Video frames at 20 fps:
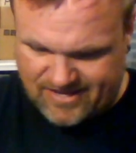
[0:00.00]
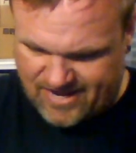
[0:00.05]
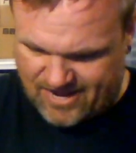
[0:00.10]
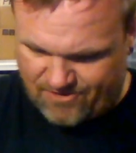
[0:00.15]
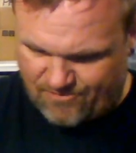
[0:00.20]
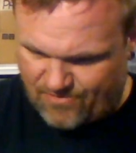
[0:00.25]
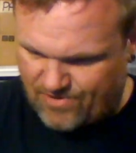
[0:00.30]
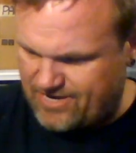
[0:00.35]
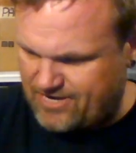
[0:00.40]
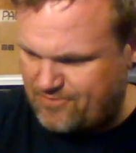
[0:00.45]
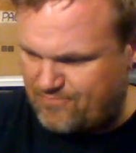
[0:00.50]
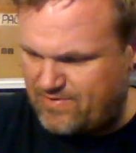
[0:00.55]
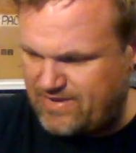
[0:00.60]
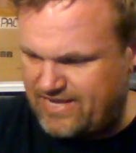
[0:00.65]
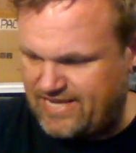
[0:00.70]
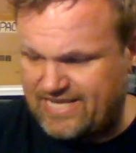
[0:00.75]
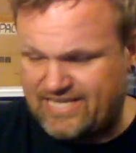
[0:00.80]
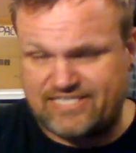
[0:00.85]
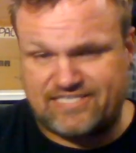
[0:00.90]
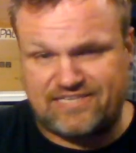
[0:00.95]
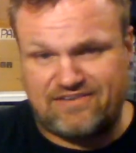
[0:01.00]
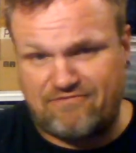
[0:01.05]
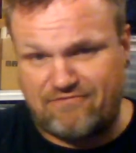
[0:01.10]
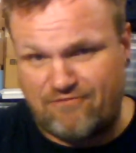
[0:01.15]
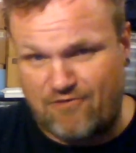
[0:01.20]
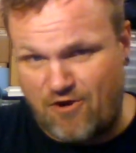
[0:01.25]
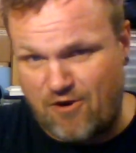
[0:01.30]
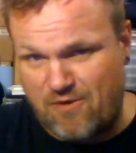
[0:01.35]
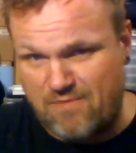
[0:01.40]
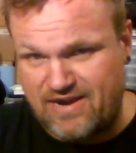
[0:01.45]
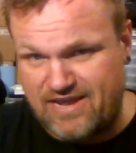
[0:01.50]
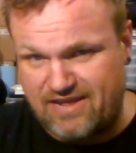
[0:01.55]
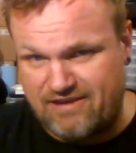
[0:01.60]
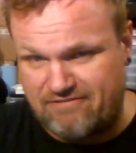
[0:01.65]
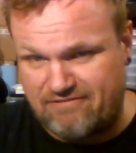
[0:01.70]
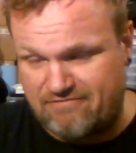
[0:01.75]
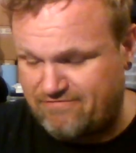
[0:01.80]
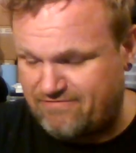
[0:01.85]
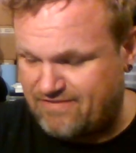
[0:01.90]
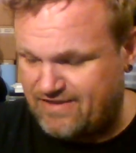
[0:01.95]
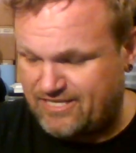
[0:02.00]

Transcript: I wanted to be as informative